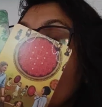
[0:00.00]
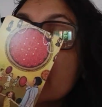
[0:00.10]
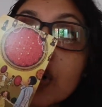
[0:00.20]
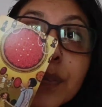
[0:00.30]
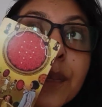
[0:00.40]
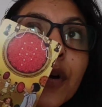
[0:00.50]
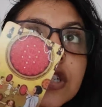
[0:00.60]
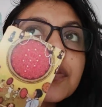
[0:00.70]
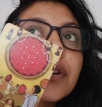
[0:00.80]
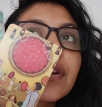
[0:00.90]
It could be
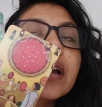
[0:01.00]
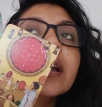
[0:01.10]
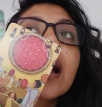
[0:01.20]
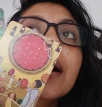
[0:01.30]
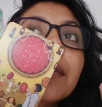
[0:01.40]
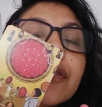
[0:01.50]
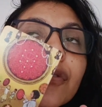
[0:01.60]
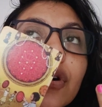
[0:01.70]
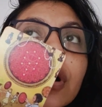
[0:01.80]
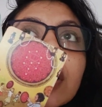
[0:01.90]
possible, right? But
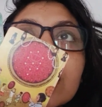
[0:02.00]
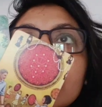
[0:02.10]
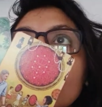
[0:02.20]
for